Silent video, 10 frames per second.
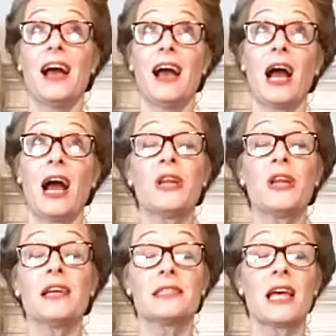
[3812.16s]
"How
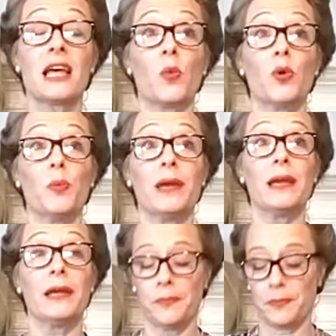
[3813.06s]
nice that will
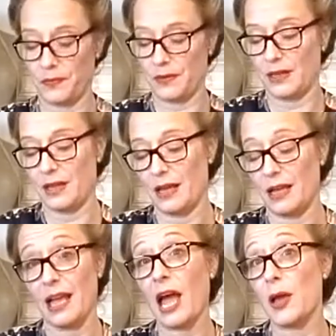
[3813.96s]
be,"
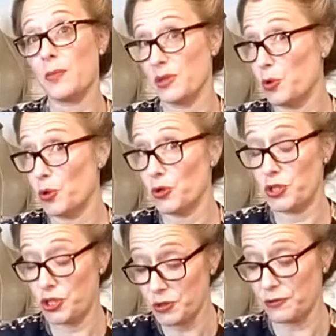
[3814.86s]
came the more
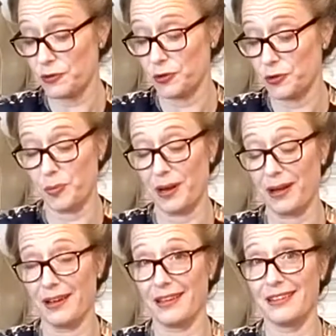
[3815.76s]
dutiful
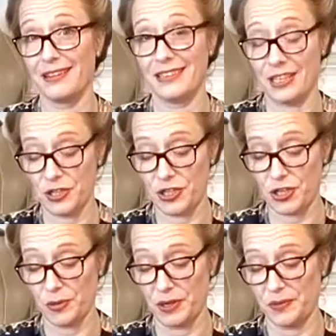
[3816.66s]
reply in
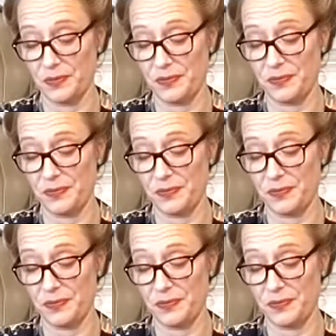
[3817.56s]
German.